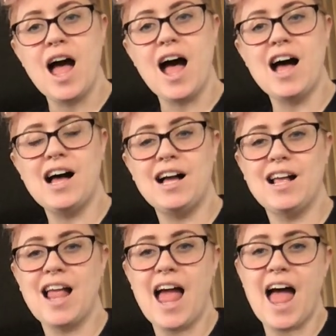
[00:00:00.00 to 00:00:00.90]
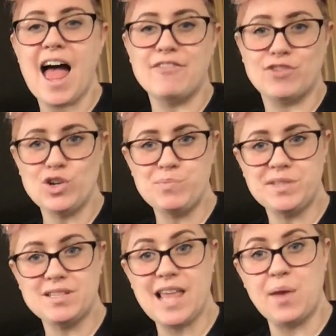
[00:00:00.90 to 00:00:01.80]
adverbs
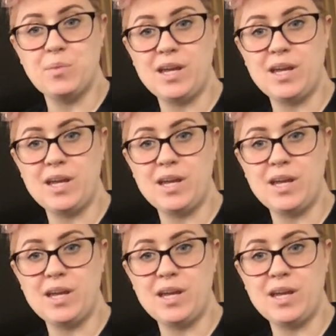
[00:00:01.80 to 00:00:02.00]
that